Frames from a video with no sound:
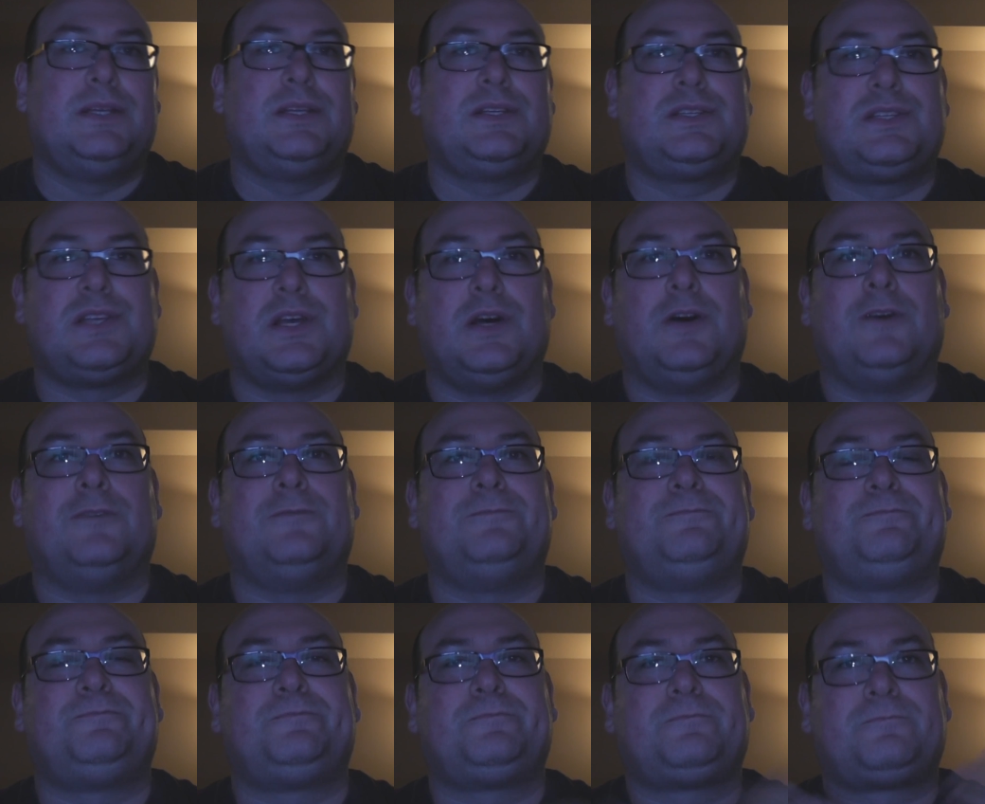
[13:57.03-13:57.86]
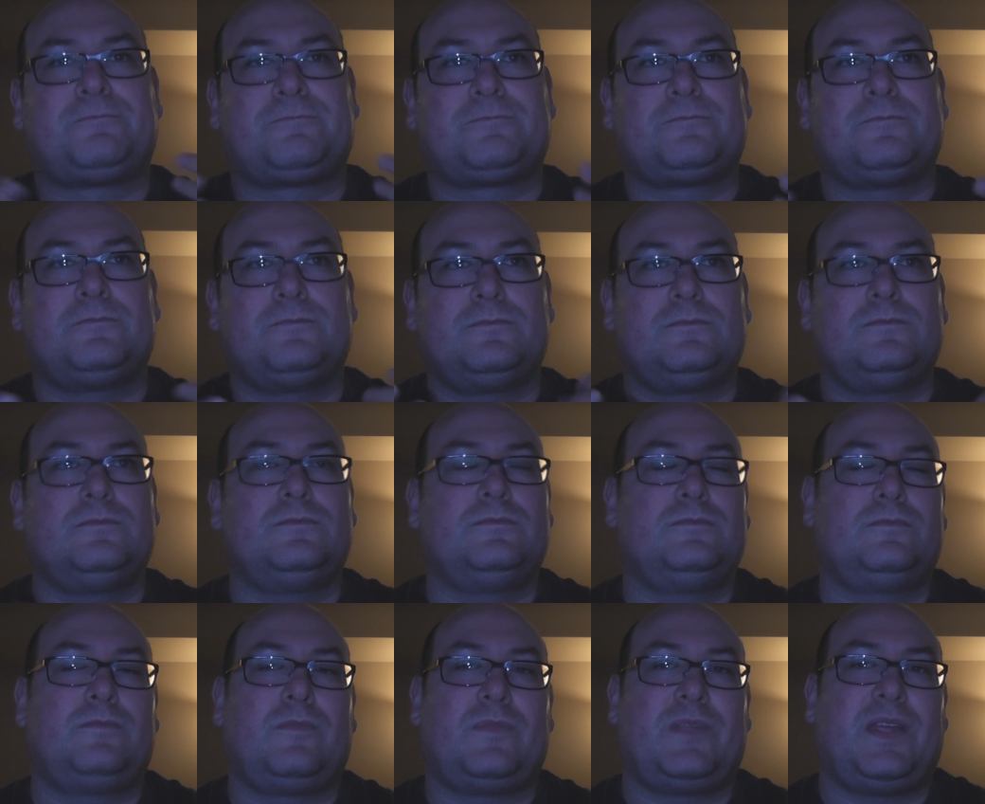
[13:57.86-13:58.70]
So
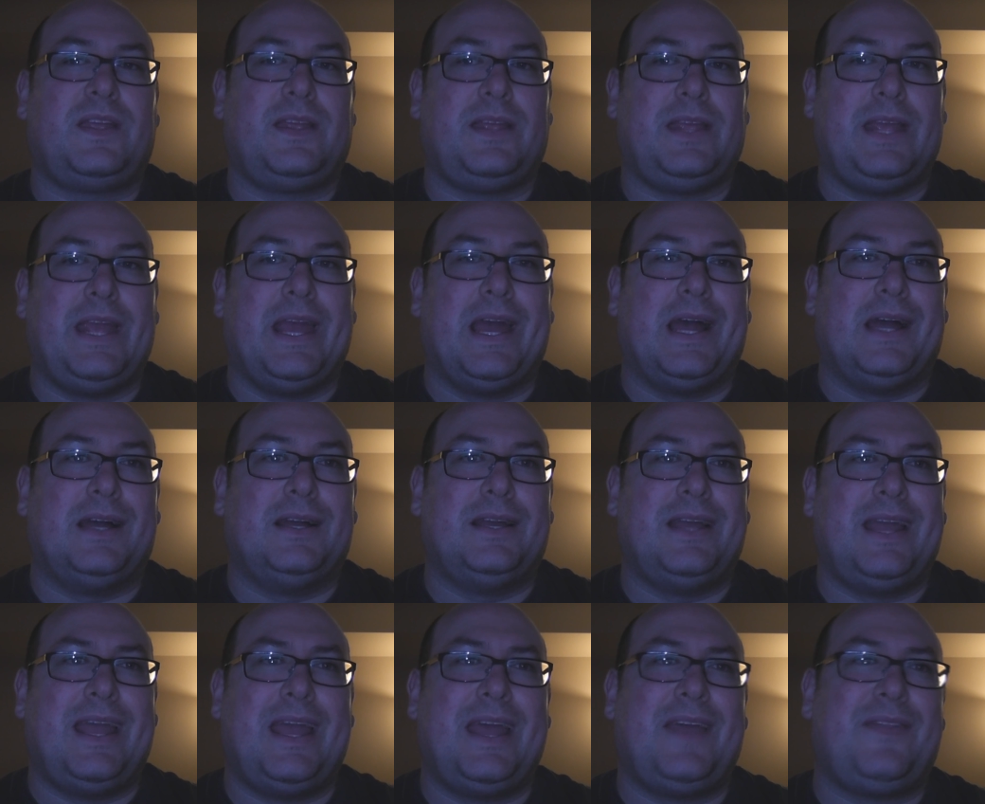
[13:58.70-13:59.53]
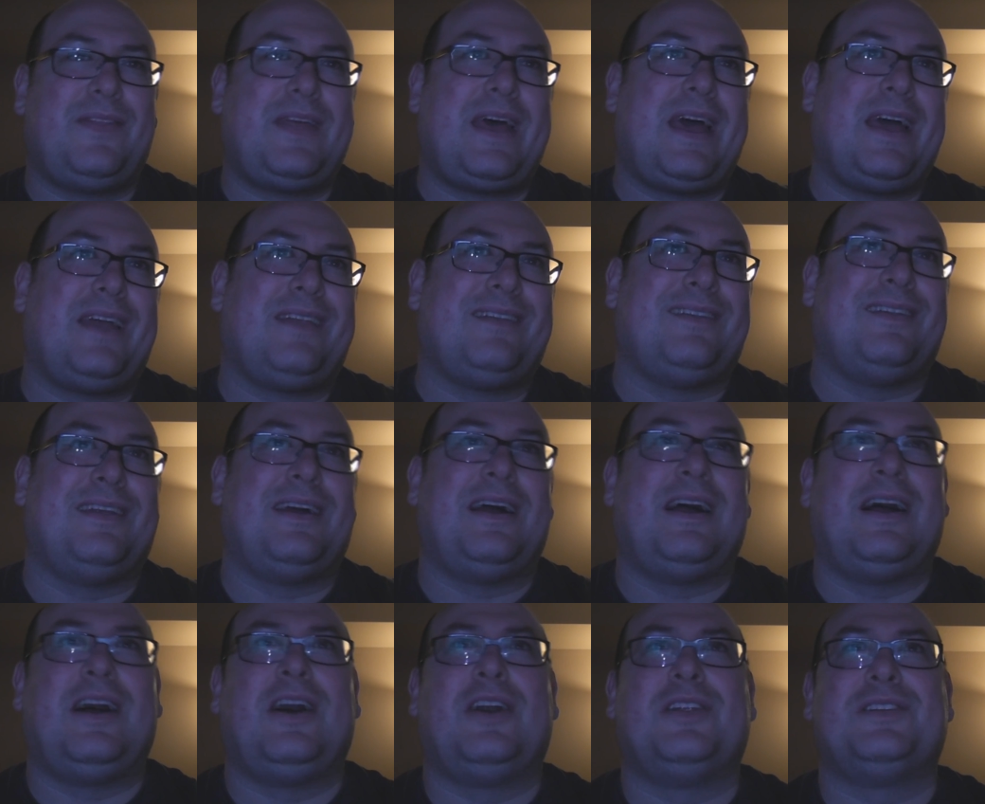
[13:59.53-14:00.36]
yeah, and that and
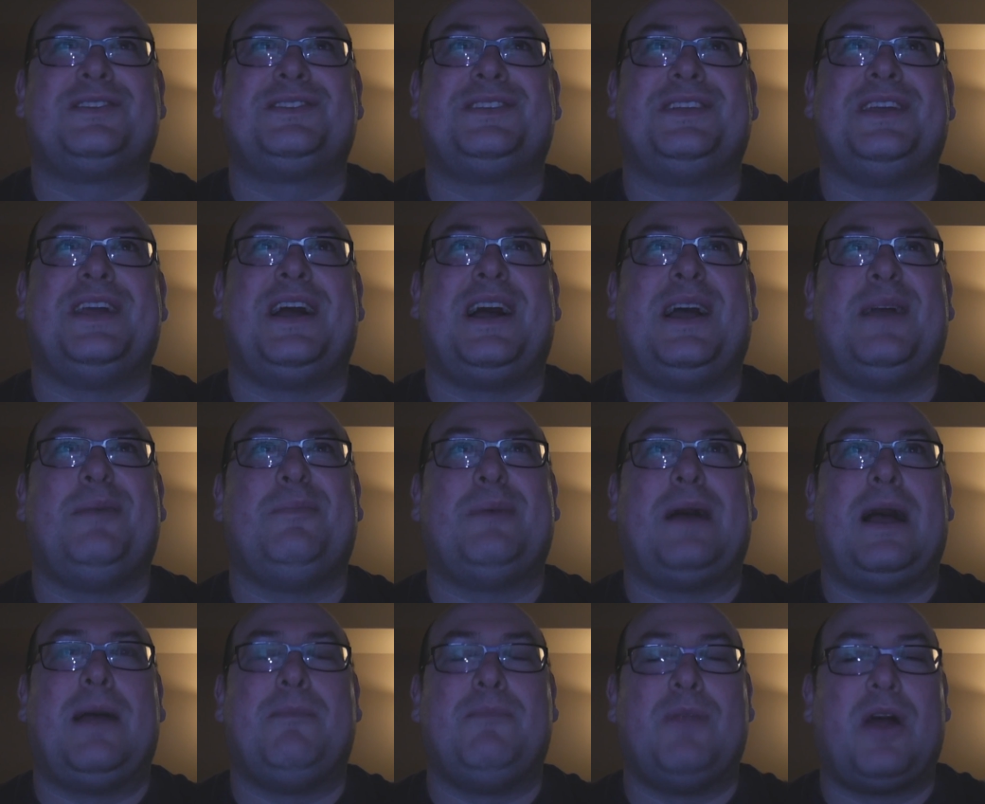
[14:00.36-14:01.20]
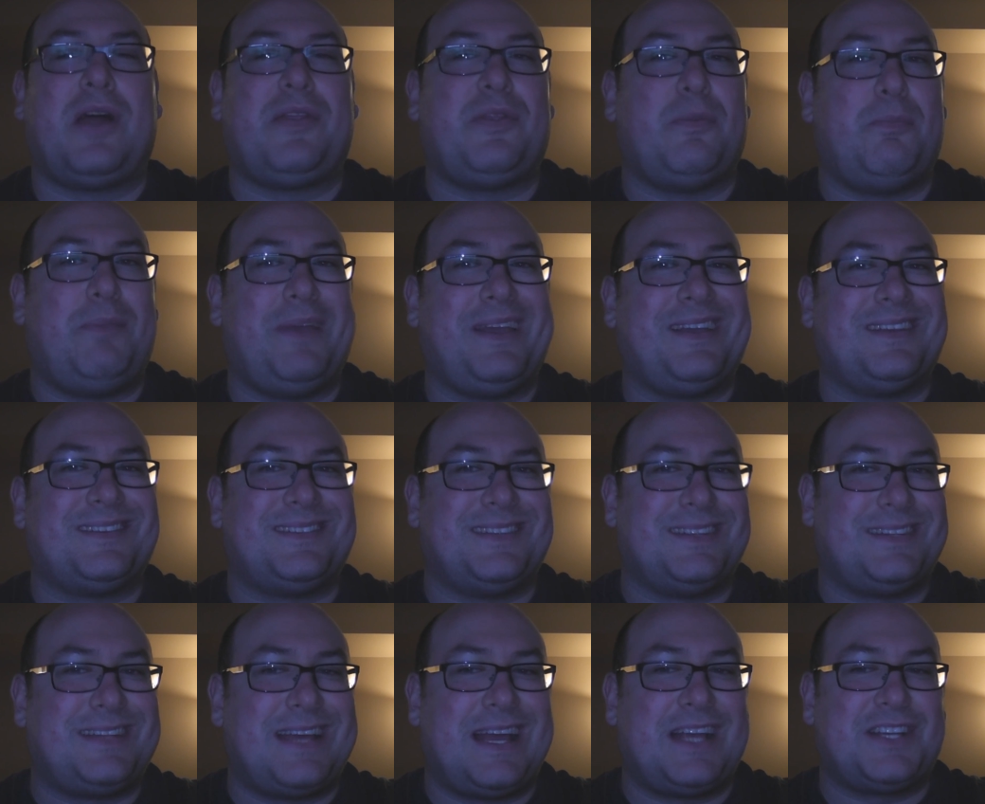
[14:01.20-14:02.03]
honestly, I I'm not the biggest
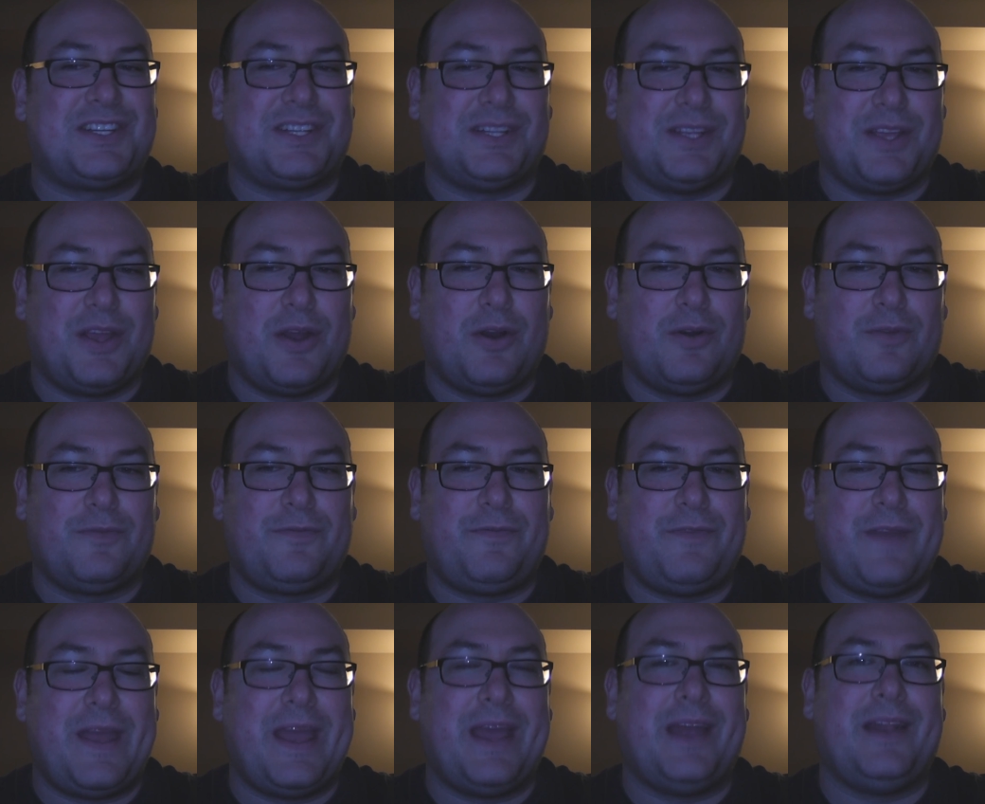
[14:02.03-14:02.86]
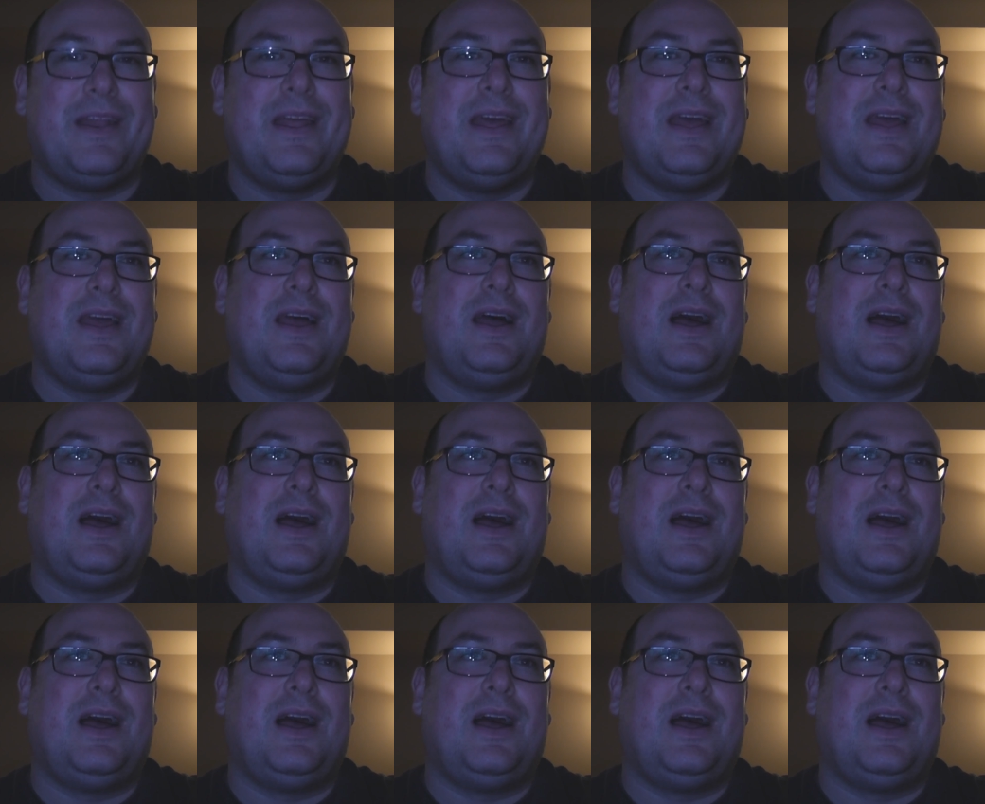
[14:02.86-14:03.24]
Natasha Lyonne fan.